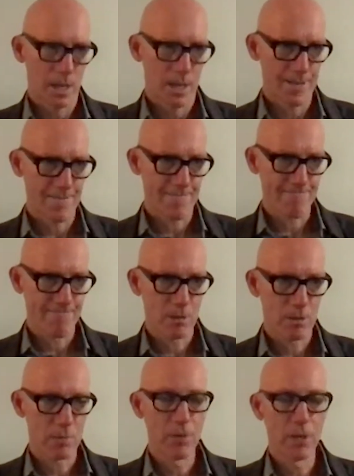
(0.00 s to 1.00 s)
Um,
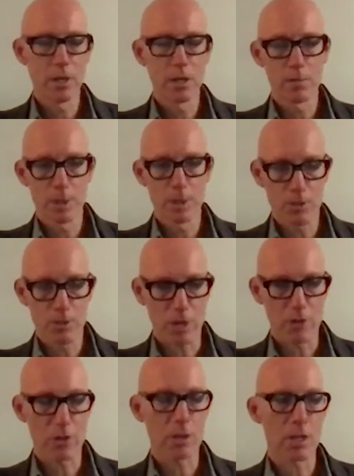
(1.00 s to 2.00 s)
a civilian
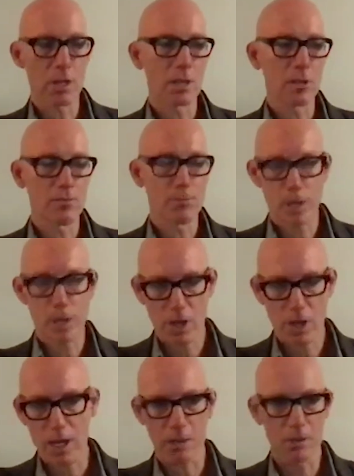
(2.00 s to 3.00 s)
administration that doesn't
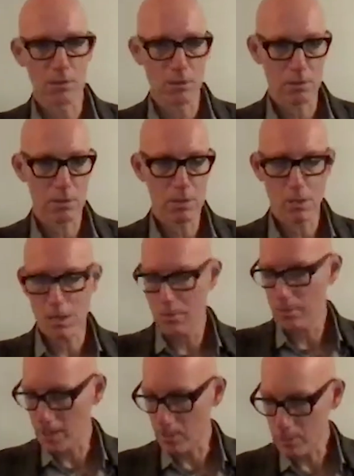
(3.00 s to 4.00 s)
preach hate, you know, this kind
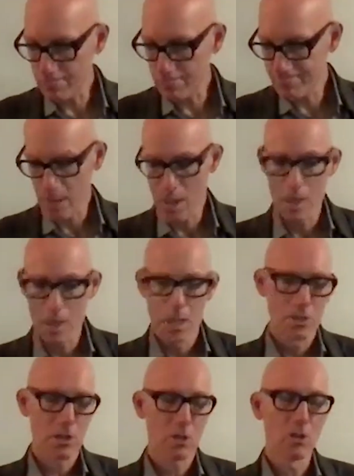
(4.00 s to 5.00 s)
of language.
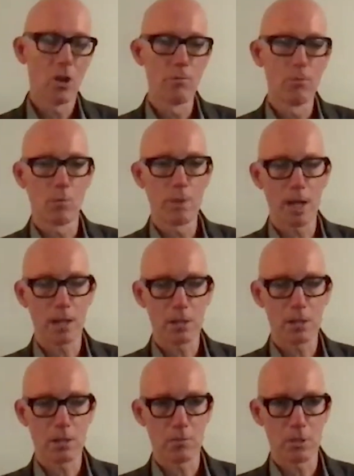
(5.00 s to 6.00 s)
So no more
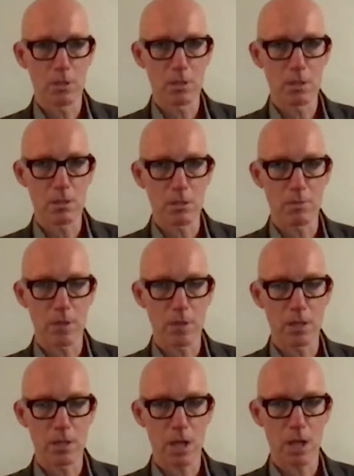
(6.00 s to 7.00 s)
Palestinian resistance of
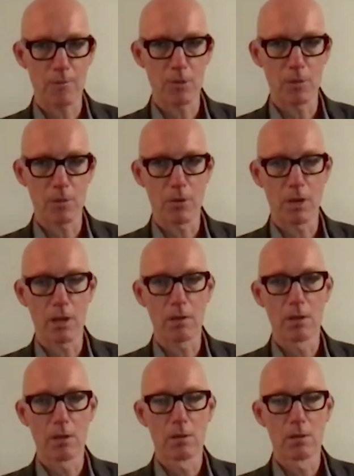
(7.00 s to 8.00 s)
any type. So
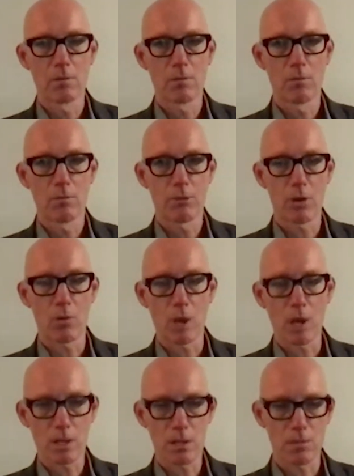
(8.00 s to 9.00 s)
very
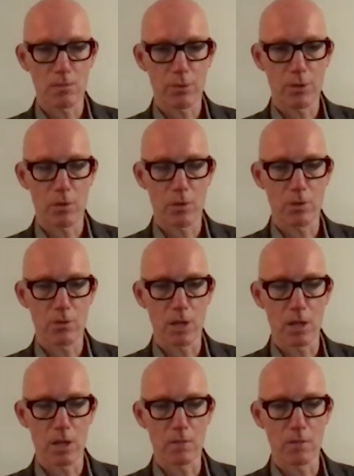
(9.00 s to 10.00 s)
pro-Western,
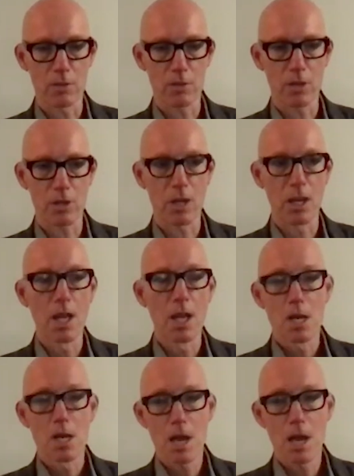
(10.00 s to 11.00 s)
pro-Israeli administration.
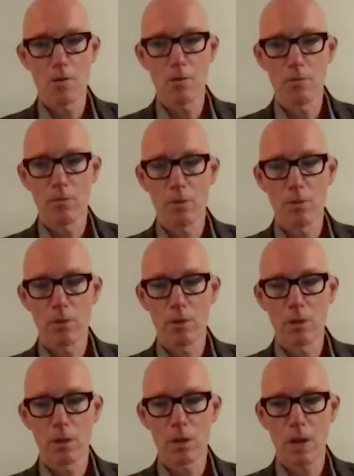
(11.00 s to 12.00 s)
Now,
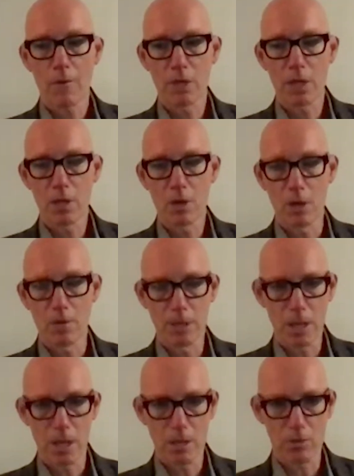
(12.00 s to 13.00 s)
I've seen
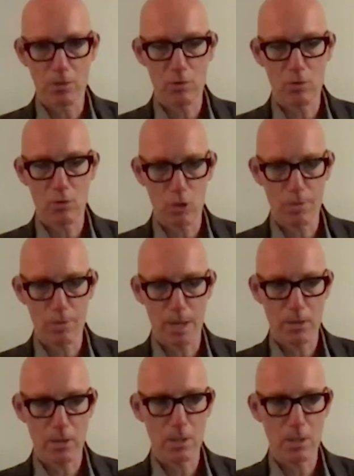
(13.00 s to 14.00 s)
commentators talk
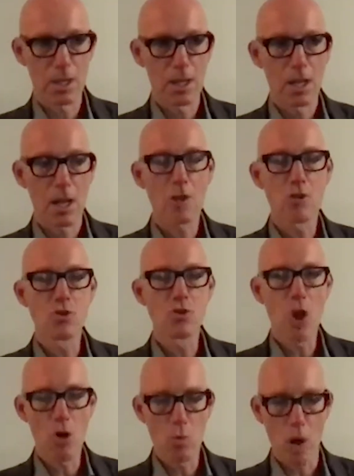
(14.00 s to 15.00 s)
about this and
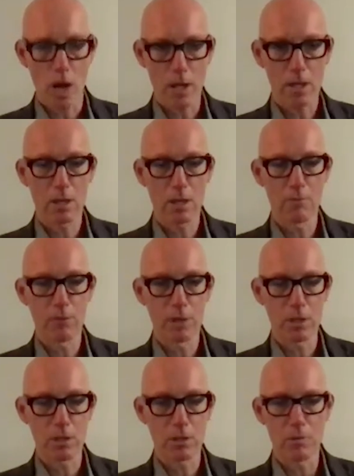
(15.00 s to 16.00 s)
no one can
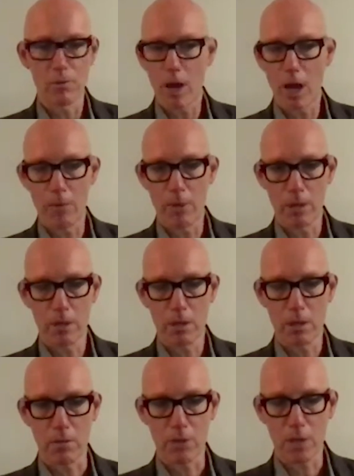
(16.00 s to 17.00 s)
envisage the
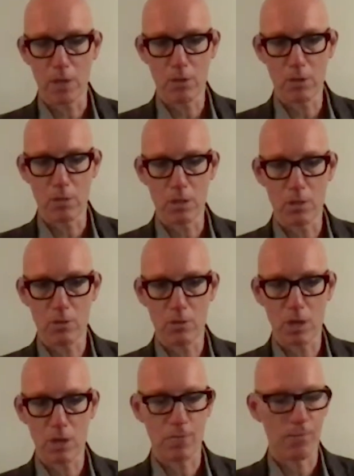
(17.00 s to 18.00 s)
viability of such an
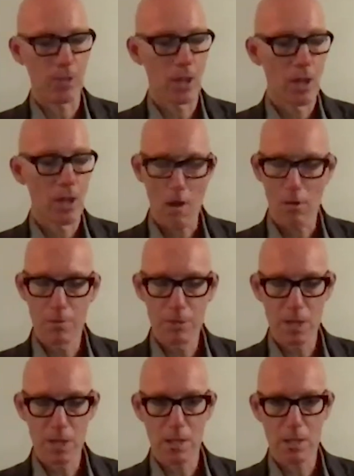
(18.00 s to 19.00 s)
administration. Arab
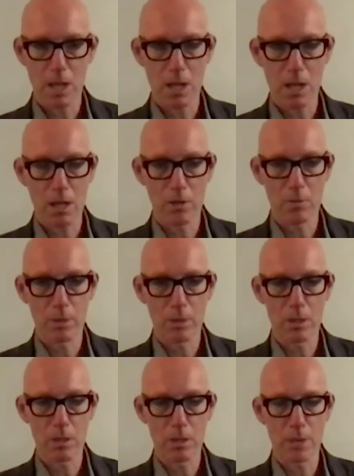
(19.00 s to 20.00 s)
states aren't going to
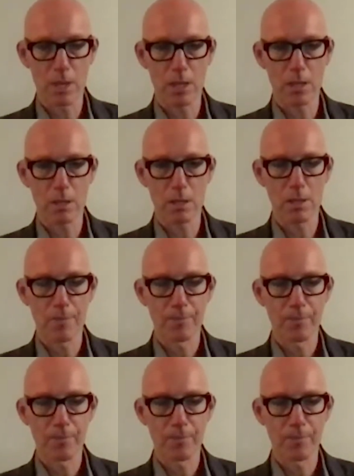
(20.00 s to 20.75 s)
participate in it.